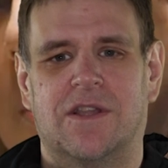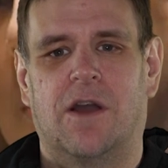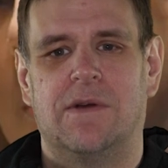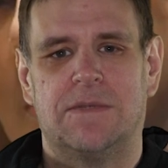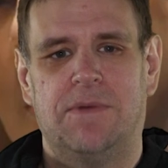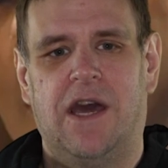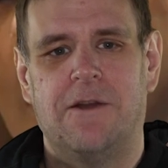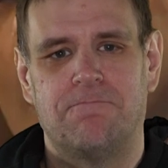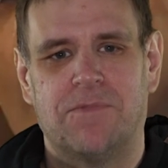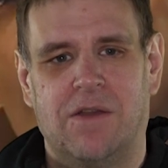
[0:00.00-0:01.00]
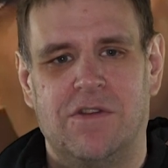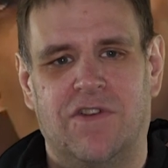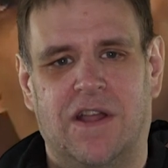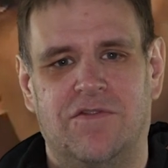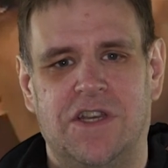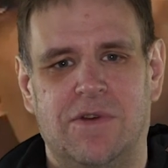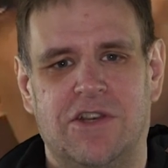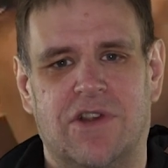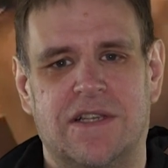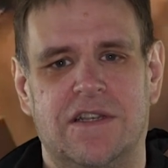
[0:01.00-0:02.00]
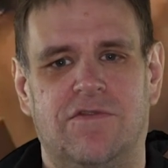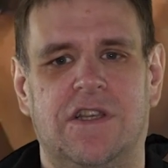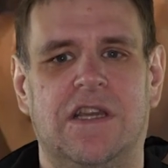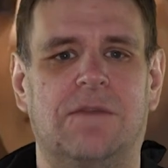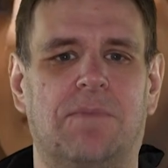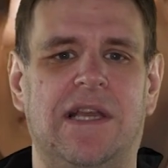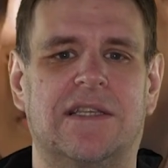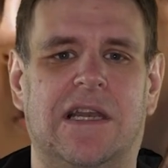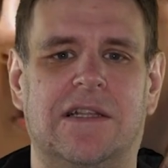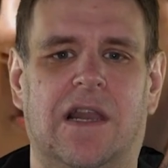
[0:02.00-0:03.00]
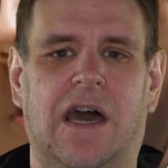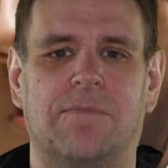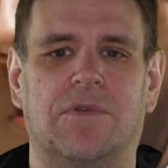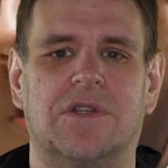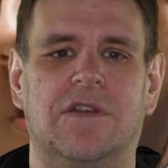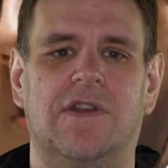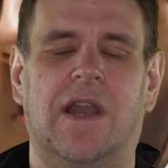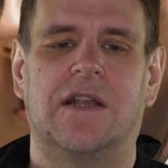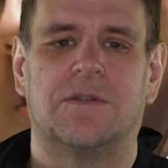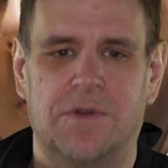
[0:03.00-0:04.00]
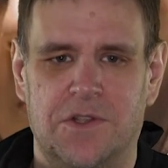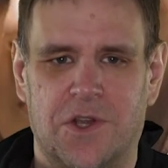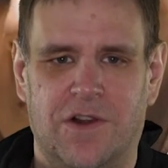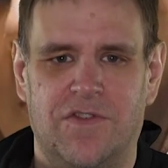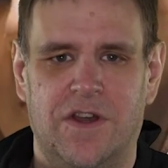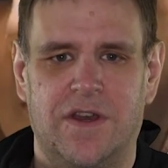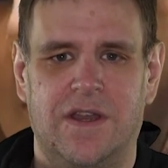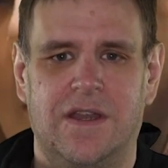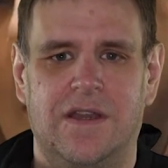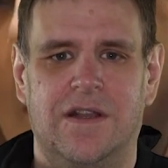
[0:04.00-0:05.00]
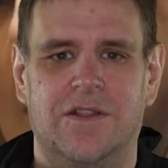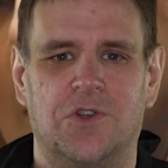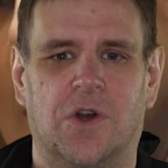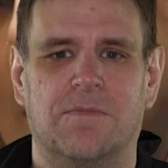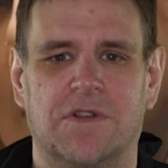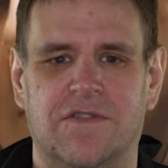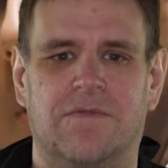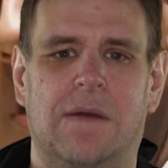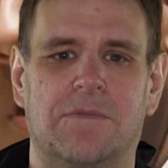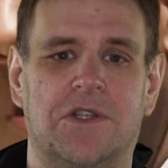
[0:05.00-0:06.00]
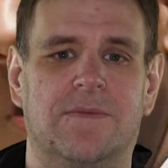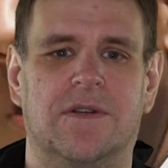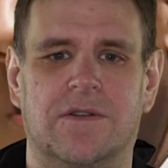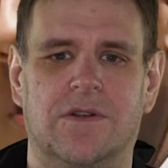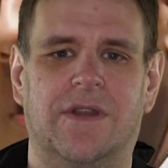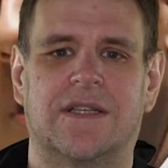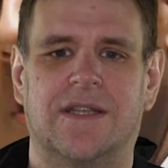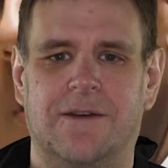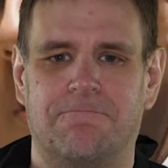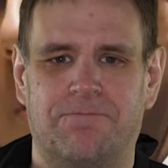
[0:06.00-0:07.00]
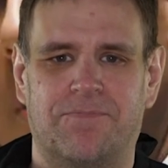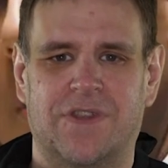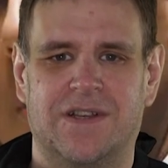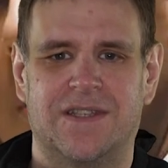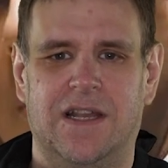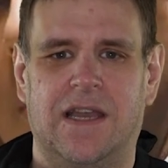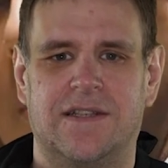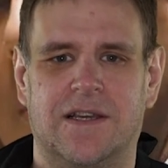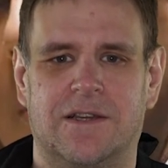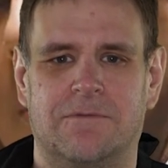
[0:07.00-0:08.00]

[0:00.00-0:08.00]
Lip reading: in the comments below. Hope you found the video interesting. If you did, please click the like button if you'd like to support the channel further, the join button for memberships. And until next time, I'll see you later.